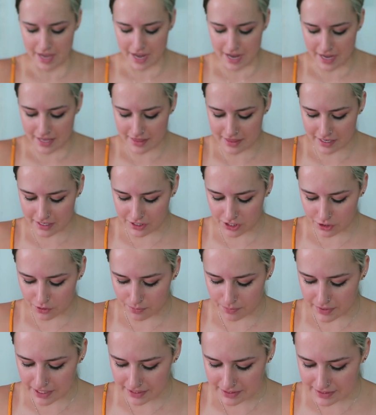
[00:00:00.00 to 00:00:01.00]
And then you
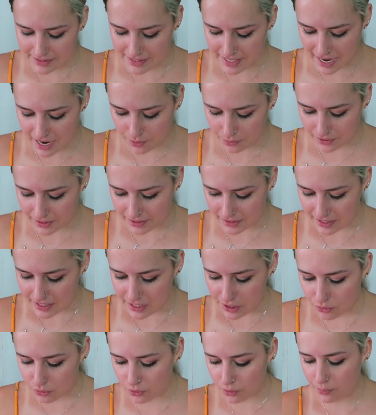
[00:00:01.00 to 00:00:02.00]
mix that with
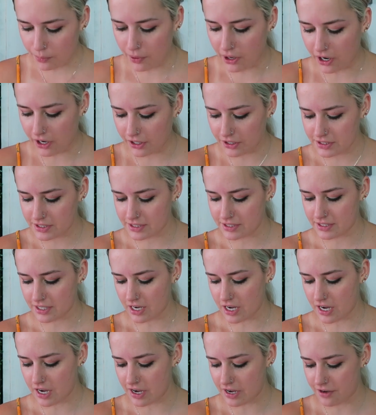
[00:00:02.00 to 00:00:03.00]
equal parts
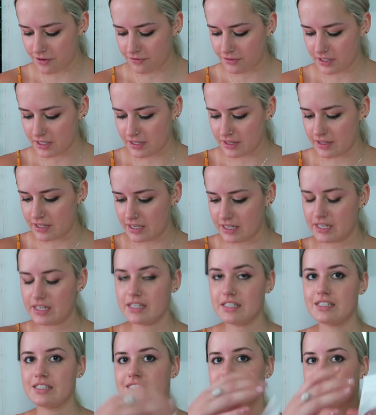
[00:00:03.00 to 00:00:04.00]
of
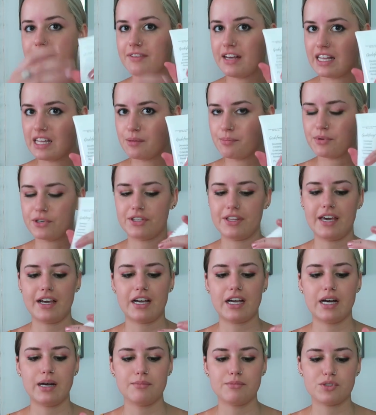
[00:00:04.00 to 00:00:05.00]
the developer
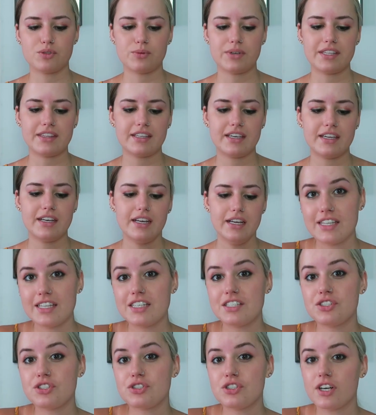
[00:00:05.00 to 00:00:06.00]
that comes with it.
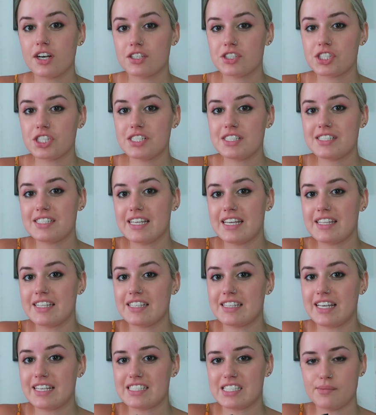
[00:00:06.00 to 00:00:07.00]
The instructions say
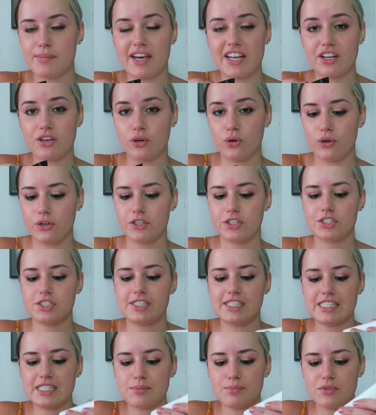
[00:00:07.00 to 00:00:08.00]
that that's about a 1/4
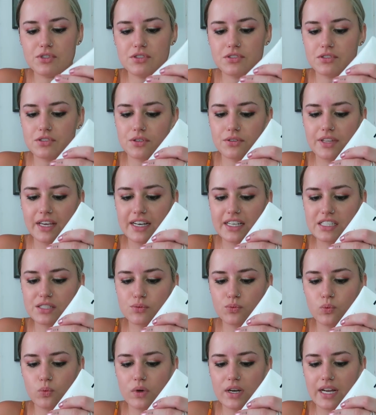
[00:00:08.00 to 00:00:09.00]
teaspoon, so that is
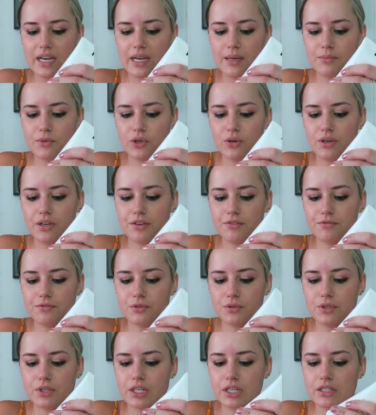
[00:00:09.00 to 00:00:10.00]
what I'm going
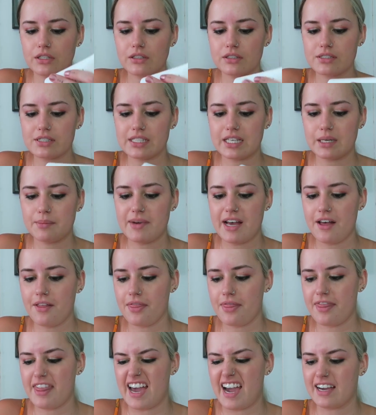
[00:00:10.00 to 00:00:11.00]
for. Looks like
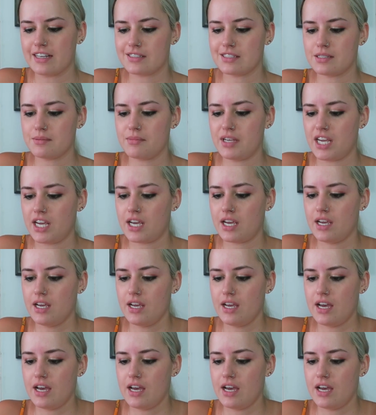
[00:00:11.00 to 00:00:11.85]
about that to me.